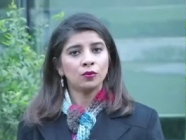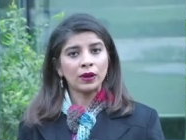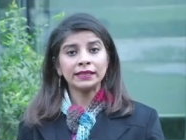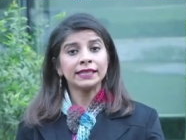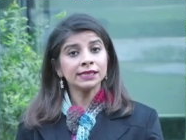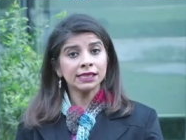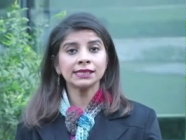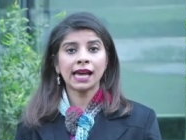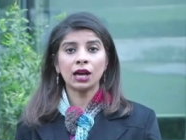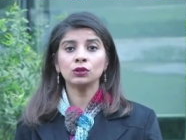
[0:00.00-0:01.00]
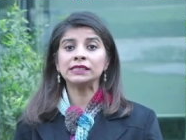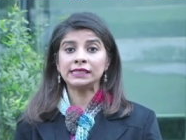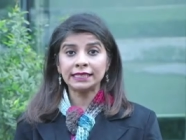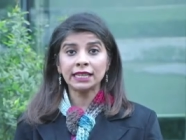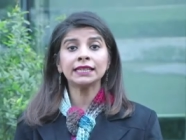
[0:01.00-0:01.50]
Well, this is how
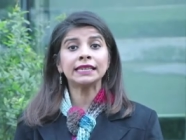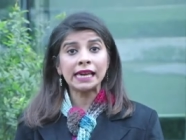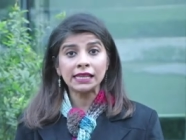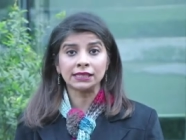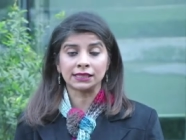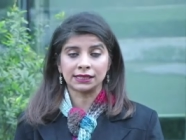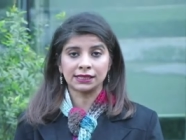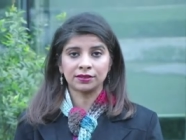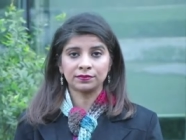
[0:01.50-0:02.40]
sitting kills.